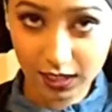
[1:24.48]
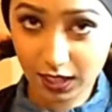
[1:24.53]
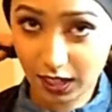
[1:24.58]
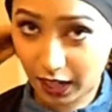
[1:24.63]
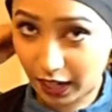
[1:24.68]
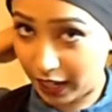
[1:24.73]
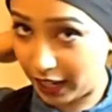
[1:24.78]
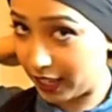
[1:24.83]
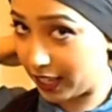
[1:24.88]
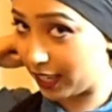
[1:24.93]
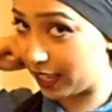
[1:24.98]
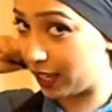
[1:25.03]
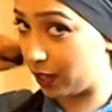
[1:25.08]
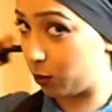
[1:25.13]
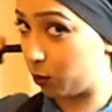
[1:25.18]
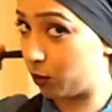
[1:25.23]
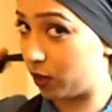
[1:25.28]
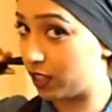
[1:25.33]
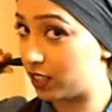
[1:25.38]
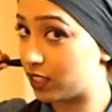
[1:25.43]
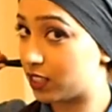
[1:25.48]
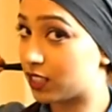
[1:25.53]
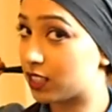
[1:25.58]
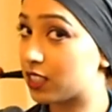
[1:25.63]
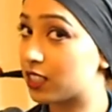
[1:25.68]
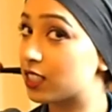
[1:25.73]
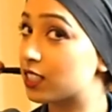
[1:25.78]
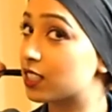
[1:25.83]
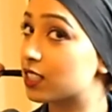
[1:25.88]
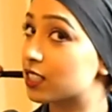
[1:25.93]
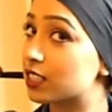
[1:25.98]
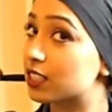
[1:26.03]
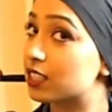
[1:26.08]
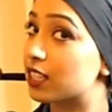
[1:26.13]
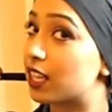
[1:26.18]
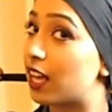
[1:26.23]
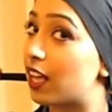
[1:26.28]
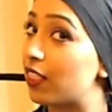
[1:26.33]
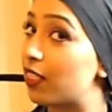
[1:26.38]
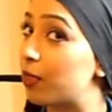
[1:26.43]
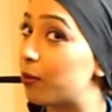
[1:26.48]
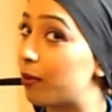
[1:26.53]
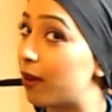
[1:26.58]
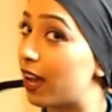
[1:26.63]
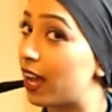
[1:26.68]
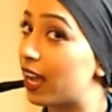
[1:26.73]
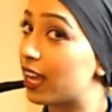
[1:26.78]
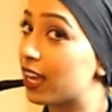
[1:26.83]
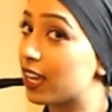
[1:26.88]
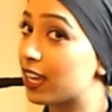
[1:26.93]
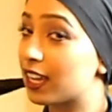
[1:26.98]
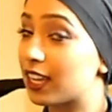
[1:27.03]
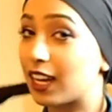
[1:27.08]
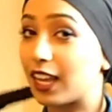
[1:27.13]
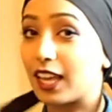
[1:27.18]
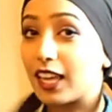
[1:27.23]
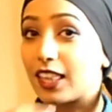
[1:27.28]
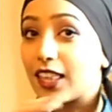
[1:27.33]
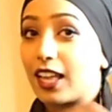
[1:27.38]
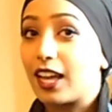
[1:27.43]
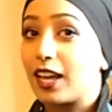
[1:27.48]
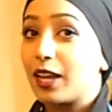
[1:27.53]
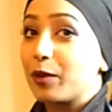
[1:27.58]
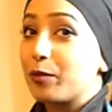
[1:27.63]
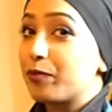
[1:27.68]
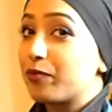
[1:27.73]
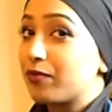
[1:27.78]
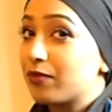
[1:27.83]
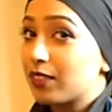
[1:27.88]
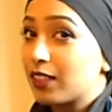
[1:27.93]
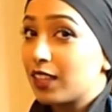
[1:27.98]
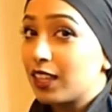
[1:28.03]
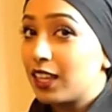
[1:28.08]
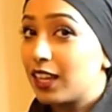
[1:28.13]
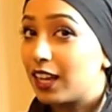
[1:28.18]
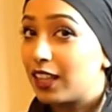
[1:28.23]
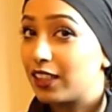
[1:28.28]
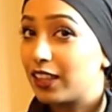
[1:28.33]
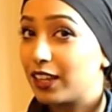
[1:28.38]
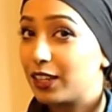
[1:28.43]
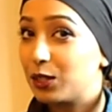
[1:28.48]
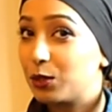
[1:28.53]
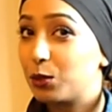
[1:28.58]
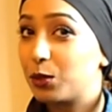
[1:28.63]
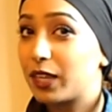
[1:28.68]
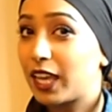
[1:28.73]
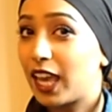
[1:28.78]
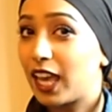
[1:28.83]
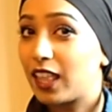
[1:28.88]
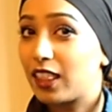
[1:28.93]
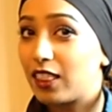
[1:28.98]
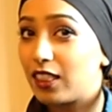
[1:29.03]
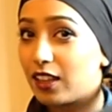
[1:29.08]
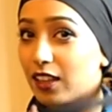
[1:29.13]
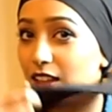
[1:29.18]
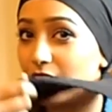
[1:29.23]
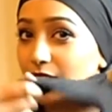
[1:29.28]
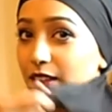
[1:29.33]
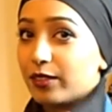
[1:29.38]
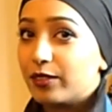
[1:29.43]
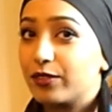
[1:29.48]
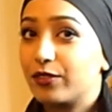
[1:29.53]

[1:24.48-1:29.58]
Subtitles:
tying it once at the back like that, and then you'll get the